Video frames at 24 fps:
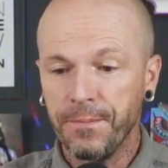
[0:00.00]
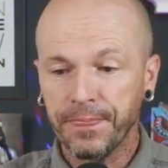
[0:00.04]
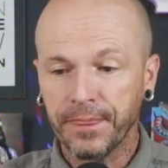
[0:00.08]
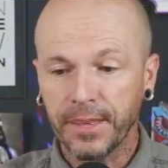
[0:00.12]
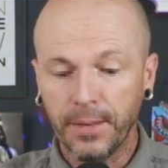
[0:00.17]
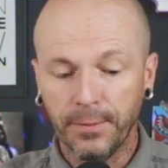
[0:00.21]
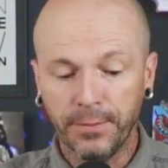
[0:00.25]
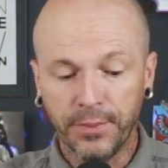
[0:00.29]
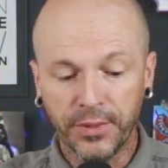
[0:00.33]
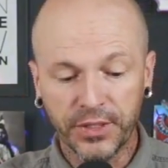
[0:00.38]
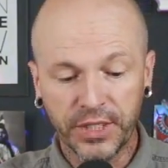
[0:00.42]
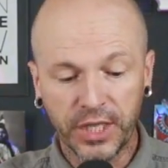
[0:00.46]

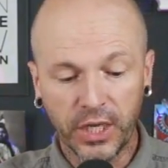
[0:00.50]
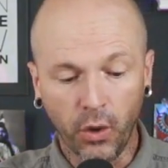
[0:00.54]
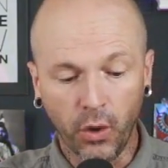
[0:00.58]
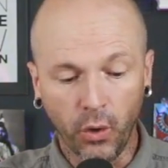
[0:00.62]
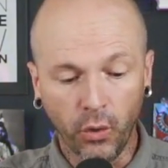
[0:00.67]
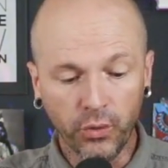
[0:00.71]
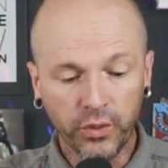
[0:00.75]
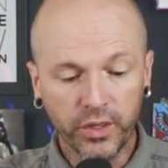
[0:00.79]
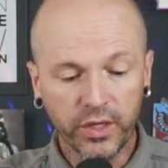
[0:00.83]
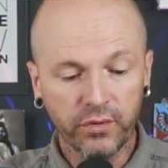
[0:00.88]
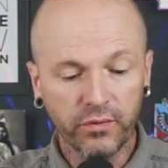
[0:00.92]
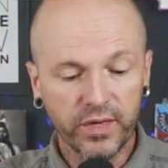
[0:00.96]
But the
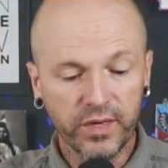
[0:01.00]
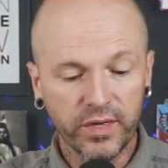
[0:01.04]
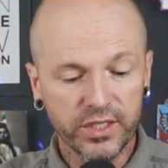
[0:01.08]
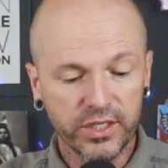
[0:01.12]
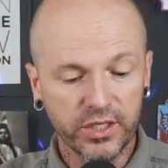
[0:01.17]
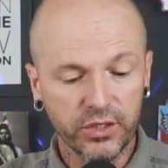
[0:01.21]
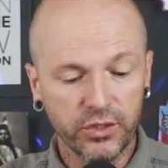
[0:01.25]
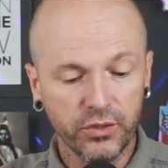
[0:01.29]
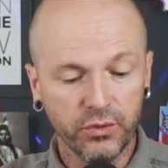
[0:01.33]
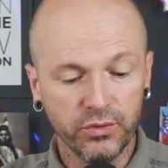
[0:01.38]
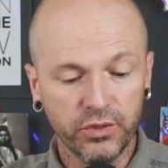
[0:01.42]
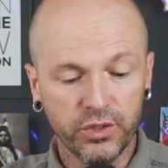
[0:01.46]
only
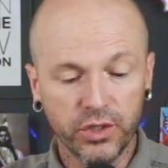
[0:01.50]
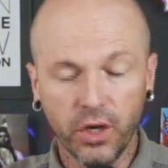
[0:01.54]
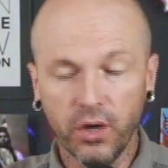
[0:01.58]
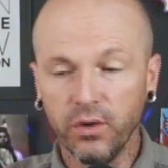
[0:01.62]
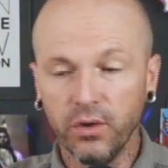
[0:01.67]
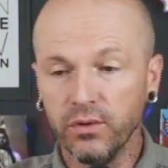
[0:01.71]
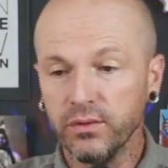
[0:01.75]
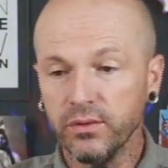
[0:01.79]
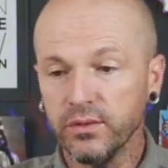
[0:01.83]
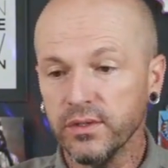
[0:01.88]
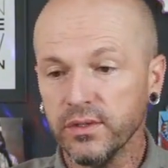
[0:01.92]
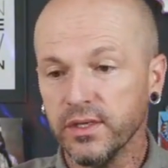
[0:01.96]
reason you
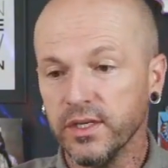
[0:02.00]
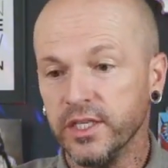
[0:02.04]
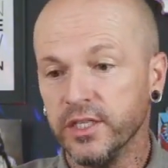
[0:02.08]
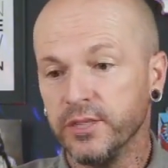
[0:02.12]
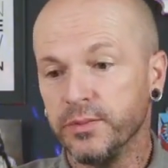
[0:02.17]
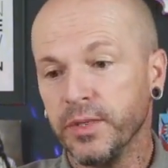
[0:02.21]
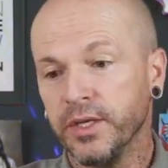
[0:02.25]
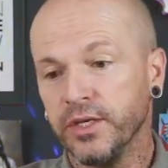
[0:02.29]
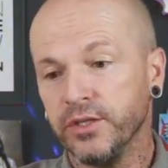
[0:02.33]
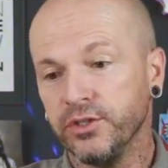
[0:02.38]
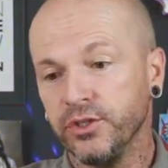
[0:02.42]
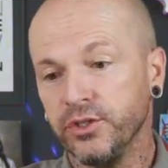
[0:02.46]
don't is
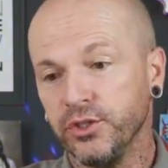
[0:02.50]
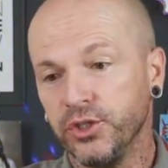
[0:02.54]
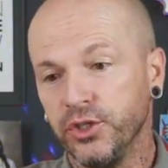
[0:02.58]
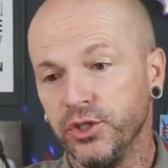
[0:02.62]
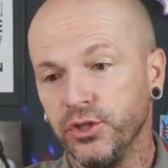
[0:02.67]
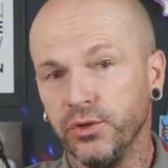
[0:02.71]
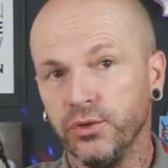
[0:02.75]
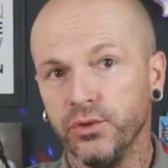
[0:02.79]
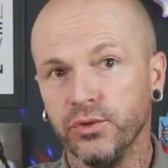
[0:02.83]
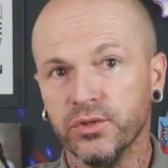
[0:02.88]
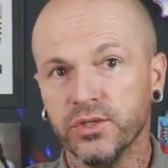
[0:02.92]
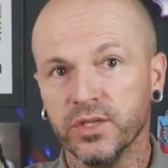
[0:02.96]
because you
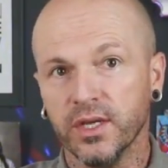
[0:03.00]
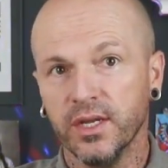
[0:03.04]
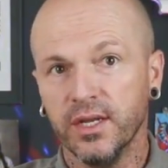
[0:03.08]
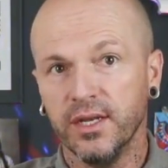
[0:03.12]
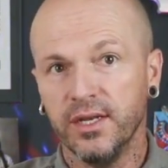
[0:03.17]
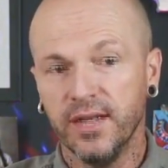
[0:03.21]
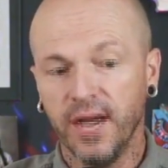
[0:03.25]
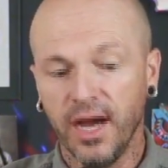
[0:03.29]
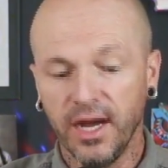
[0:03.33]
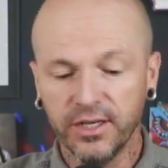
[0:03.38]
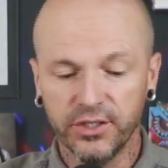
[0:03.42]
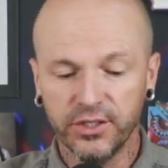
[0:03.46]
choose
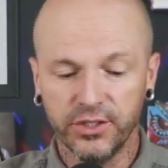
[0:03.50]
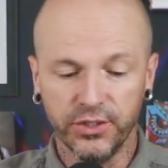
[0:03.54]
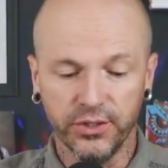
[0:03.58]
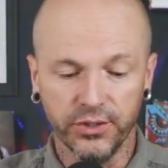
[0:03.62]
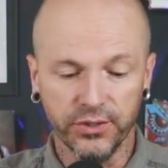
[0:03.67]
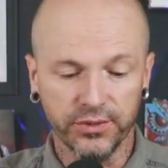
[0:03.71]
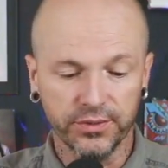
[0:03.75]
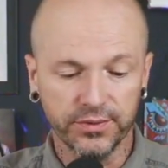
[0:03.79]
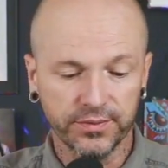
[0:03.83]
not to.